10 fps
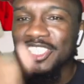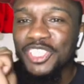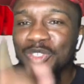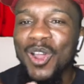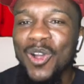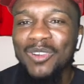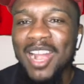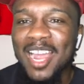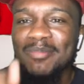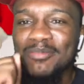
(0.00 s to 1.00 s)
You. you don't
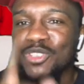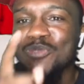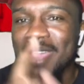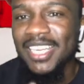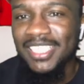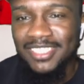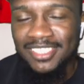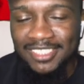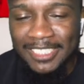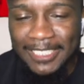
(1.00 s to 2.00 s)
rap. You Take manage. Your
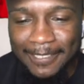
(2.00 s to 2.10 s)
phone, nigga.